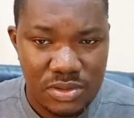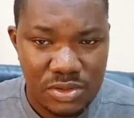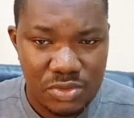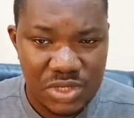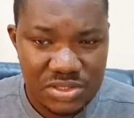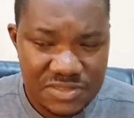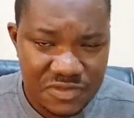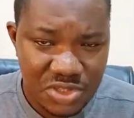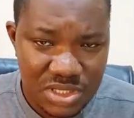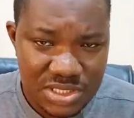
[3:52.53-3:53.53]
We don't even
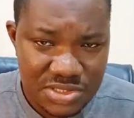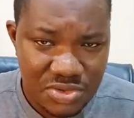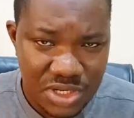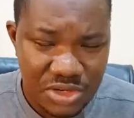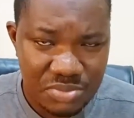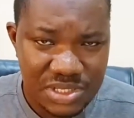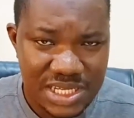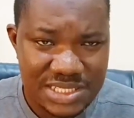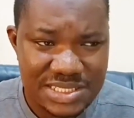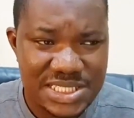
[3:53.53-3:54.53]
know what is going on
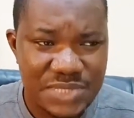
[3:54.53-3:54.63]
behind the scene.